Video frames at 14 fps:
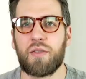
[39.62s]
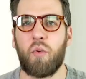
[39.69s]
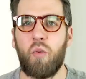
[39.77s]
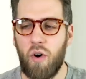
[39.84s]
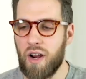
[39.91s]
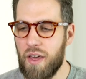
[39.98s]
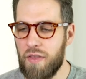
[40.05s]
So
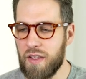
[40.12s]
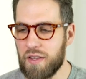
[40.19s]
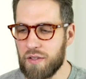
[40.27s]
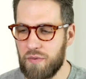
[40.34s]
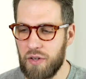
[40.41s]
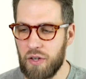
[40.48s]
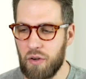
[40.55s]
one, I think
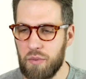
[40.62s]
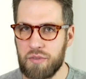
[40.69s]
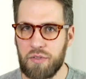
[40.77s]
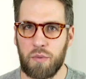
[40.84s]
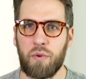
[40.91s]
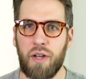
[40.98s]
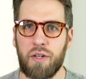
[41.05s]
this video will be
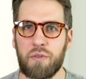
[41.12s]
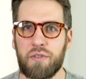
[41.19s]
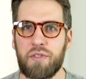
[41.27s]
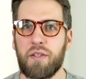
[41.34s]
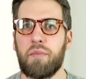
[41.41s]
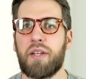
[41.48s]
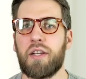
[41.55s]
super
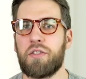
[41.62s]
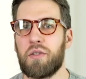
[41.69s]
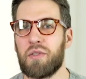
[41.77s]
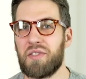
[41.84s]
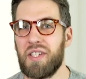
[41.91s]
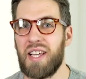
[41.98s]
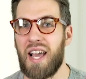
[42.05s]
interesting because you'll
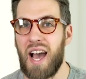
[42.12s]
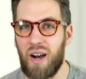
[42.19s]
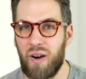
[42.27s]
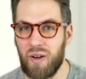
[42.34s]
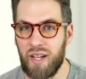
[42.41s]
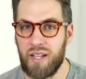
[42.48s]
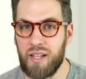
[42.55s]
see
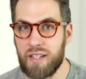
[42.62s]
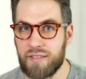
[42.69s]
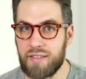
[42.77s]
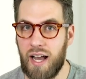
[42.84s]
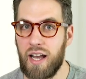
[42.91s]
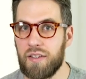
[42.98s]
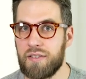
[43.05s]
how
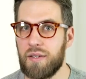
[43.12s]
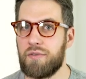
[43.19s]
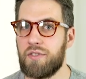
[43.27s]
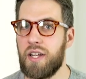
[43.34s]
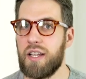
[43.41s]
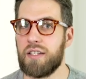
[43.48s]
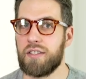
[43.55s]
styles have
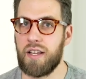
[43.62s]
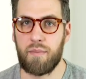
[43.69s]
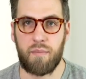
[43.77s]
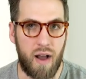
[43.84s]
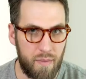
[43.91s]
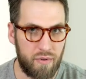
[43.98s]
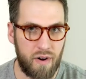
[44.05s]
changed and
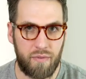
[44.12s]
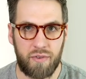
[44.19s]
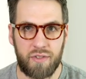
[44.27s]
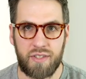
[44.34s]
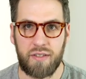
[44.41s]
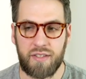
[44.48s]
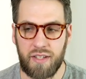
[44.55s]
my
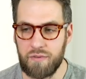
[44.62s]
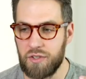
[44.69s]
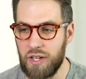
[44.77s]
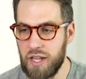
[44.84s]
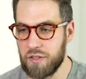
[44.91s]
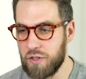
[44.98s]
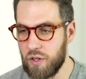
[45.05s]
preferences have
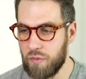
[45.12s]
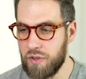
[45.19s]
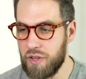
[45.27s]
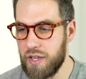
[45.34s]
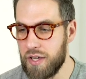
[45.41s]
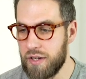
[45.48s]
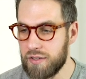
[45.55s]
changed over
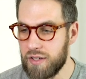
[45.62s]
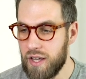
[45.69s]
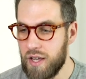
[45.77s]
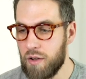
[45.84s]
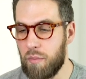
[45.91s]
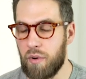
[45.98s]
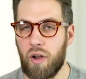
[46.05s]
the years,
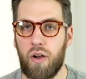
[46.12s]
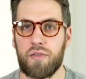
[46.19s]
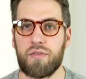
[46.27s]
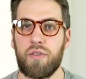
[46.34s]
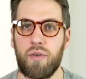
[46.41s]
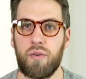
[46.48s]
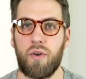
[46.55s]
but
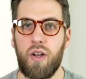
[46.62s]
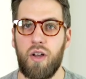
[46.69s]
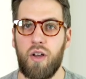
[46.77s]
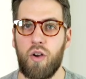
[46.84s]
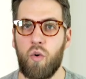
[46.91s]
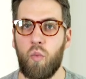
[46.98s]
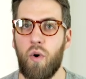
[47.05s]
also
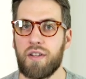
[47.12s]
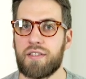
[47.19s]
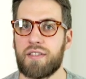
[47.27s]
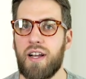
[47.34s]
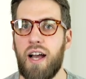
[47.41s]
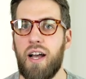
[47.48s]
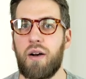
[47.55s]
what
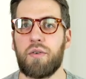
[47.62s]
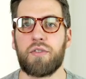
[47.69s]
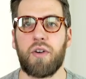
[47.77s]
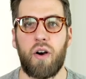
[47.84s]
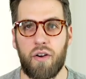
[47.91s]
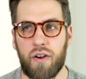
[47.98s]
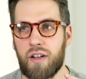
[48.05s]
styles
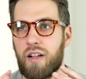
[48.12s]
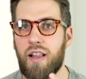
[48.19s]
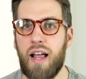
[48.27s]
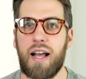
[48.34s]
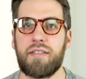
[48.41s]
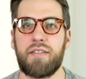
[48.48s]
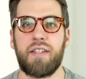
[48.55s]
are
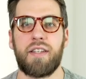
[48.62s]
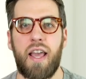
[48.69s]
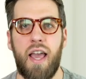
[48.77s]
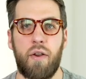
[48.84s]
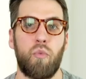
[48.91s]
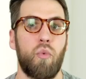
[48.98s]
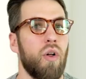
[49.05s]
classic
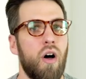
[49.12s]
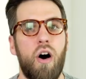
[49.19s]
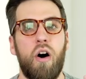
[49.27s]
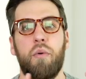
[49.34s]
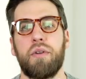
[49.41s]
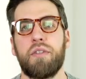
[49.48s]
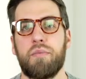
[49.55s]
and will
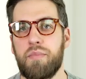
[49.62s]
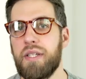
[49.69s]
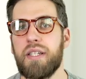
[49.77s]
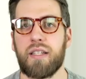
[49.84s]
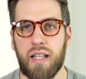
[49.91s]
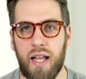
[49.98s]
always be